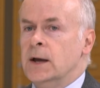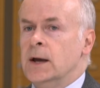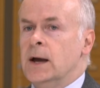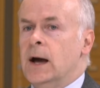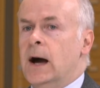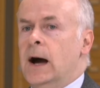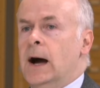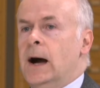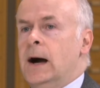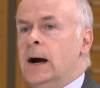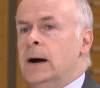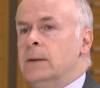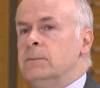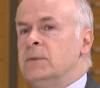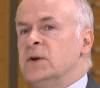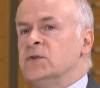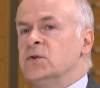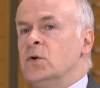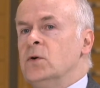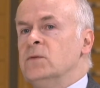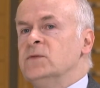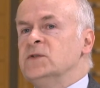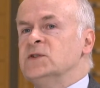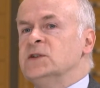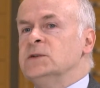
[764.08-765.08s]
But
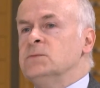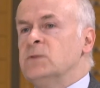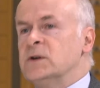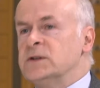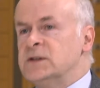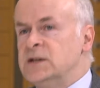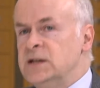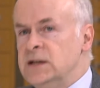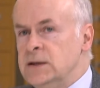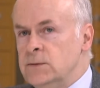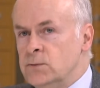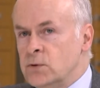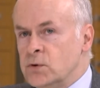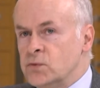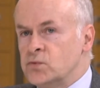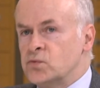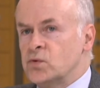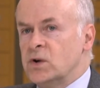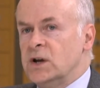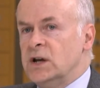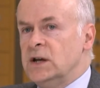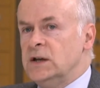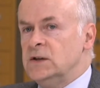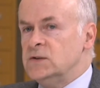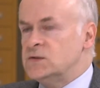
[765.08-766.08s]
obviously what he will
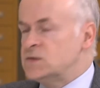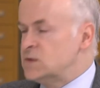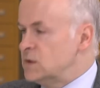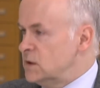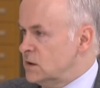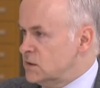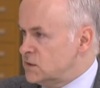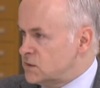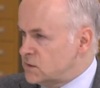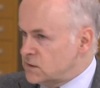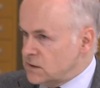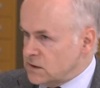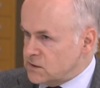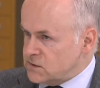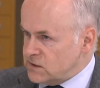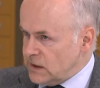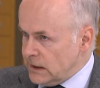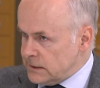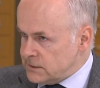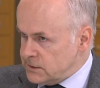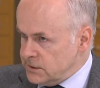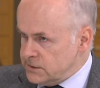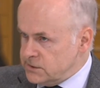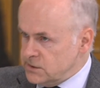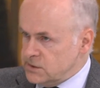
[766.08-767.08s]
raise is
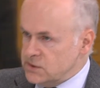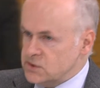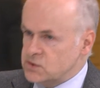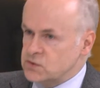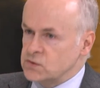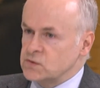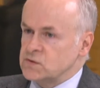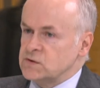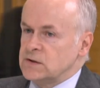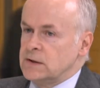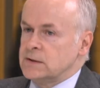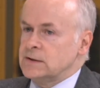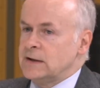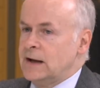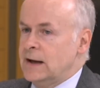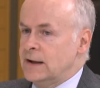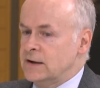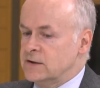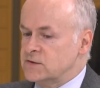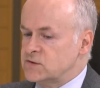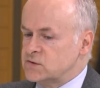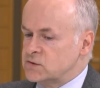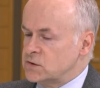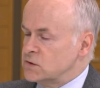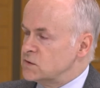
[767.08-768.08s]
exactly the issues that
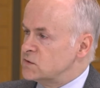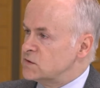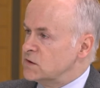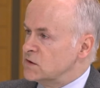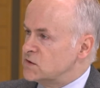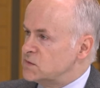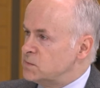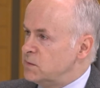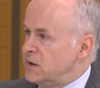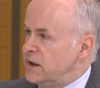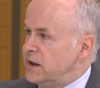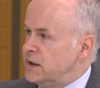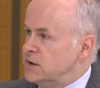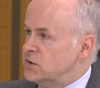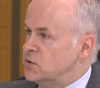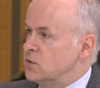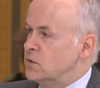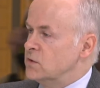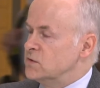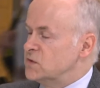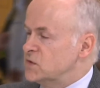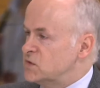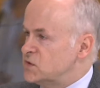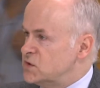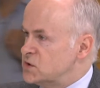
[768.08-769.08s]
Alex just explained. You
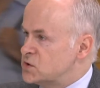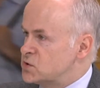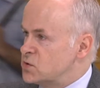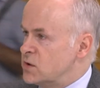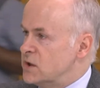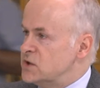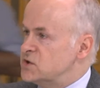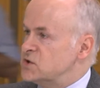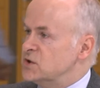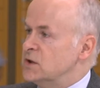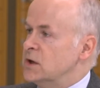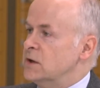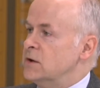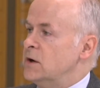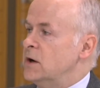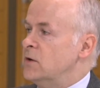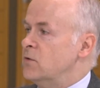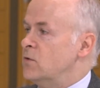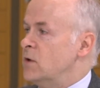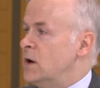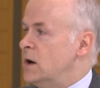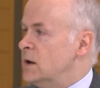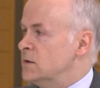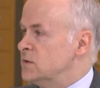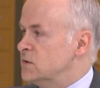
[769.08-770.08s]
know, the situation in
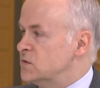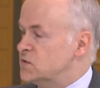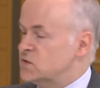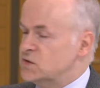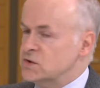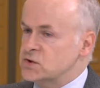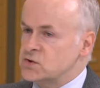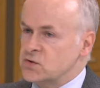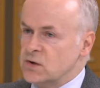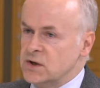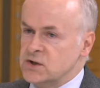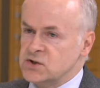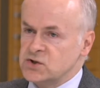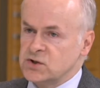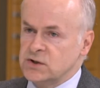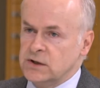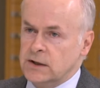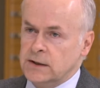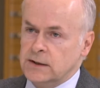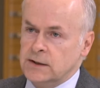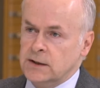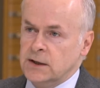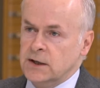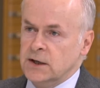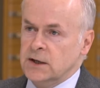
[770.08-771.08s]
Iran, the situation
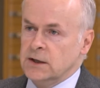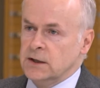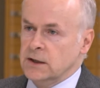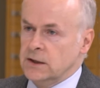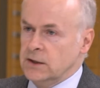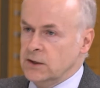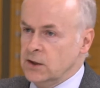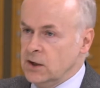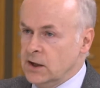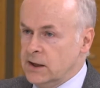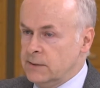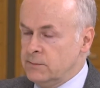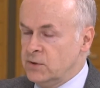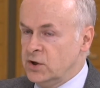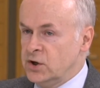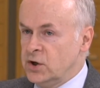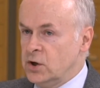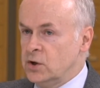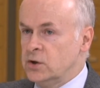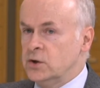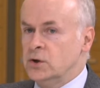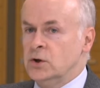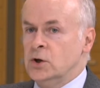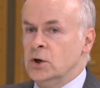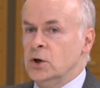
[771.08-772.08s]
in
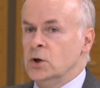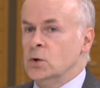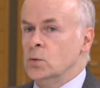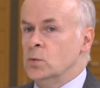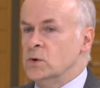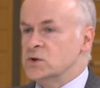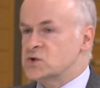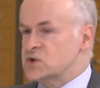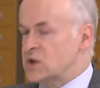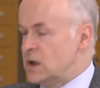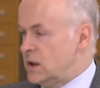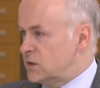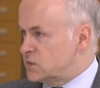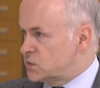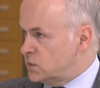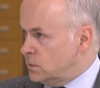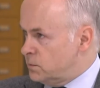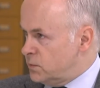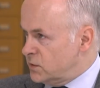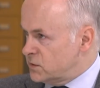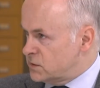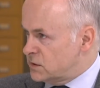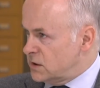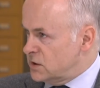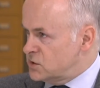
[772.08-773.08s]
Lebanon, which has the
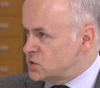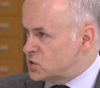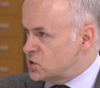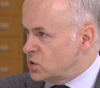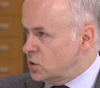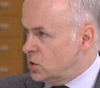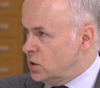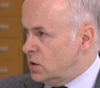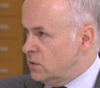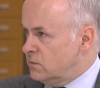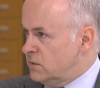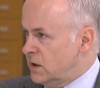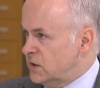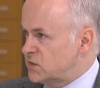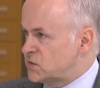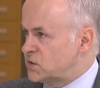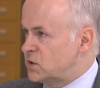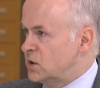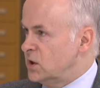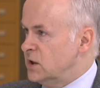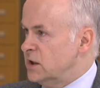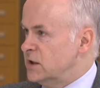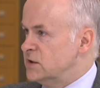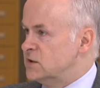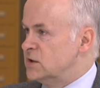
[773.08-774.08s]
potential of
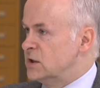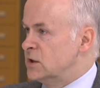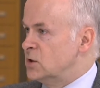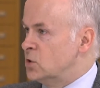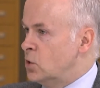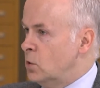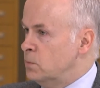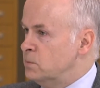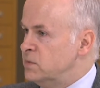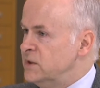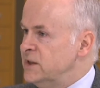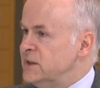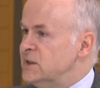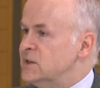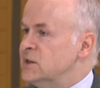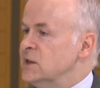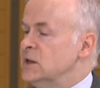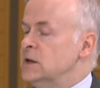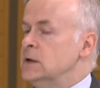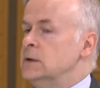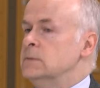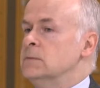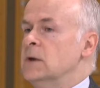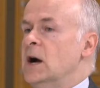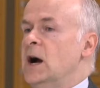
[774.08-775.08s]
escalating
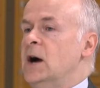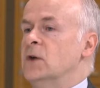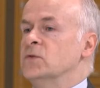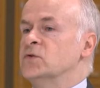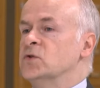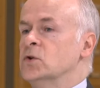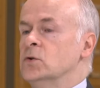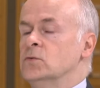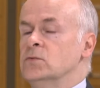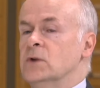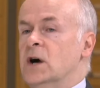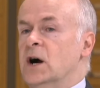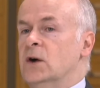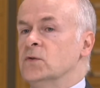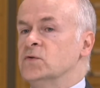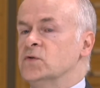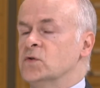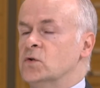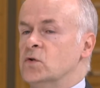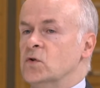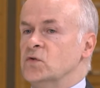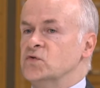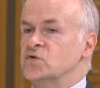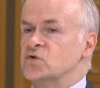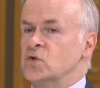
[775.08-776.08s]
completely out
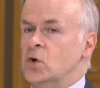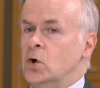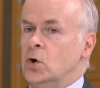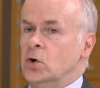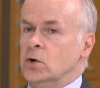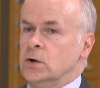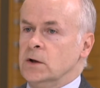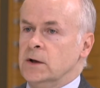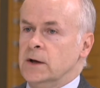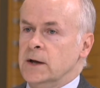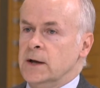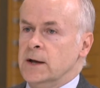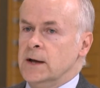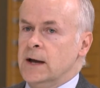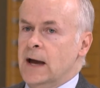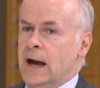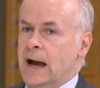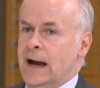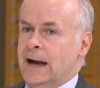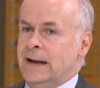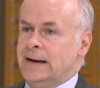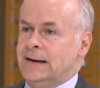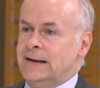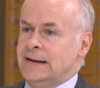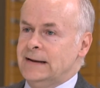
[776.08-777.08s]
of control.
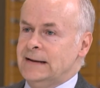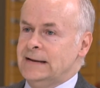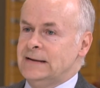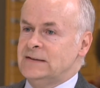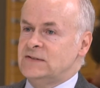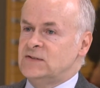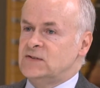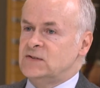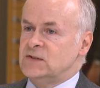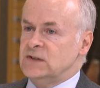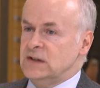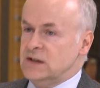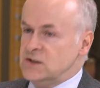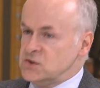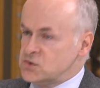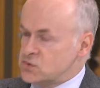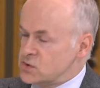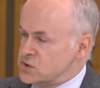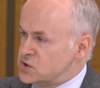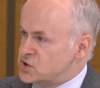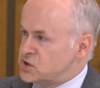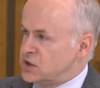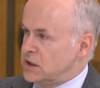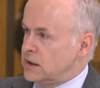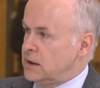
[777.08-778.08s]
And it's
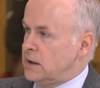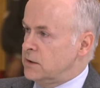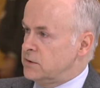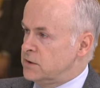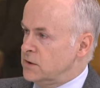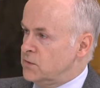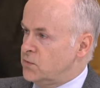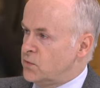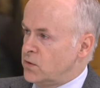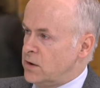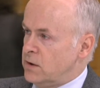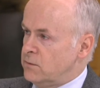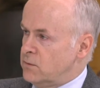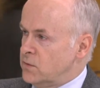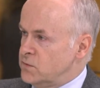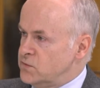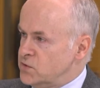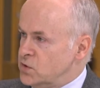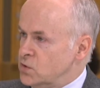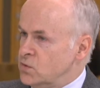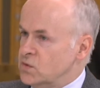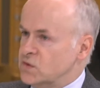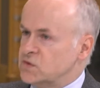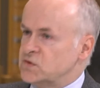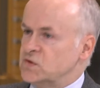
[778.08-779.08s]
interesting, and I think for our
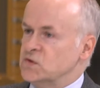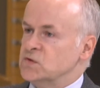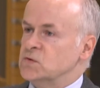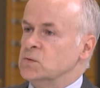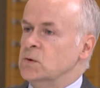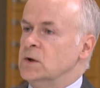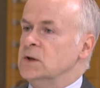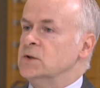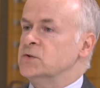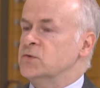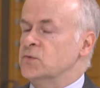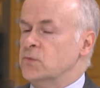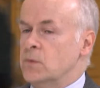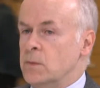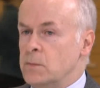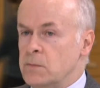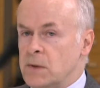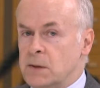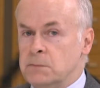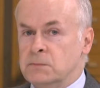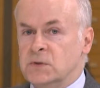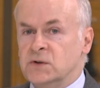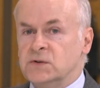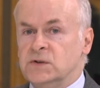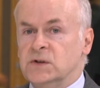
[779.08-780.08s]
viewers as well, to
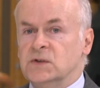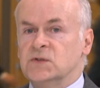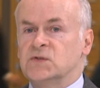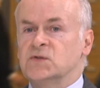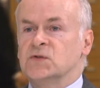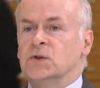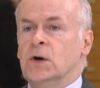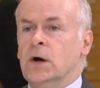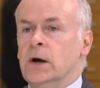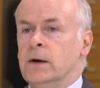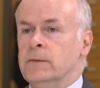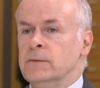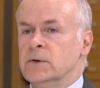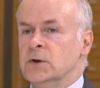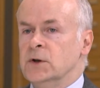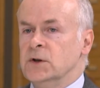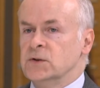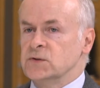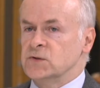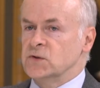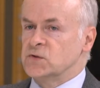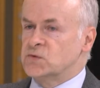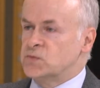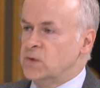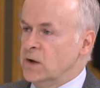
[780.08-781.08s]
remember this, the
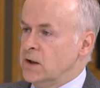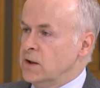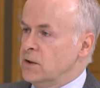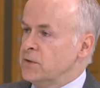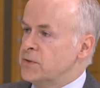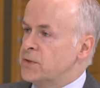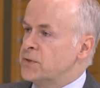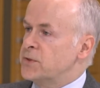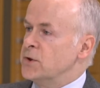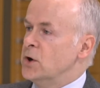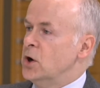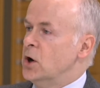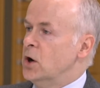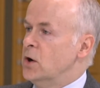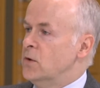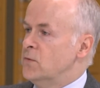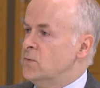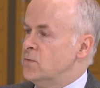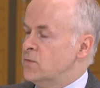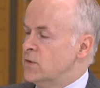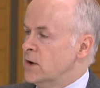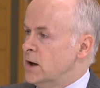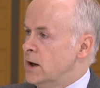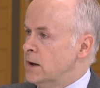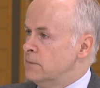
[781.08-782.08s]
12th
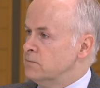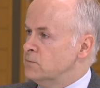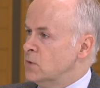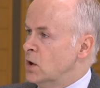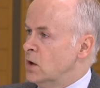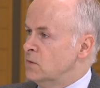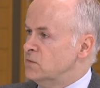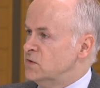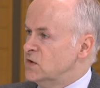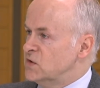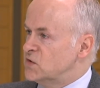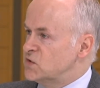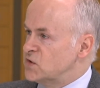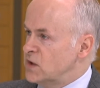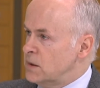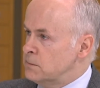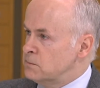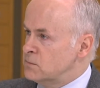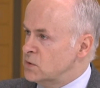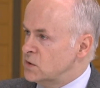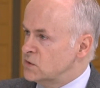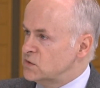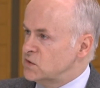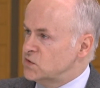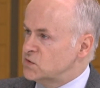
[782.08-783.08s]
of
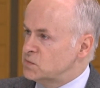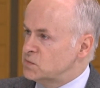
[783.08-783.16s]
December, this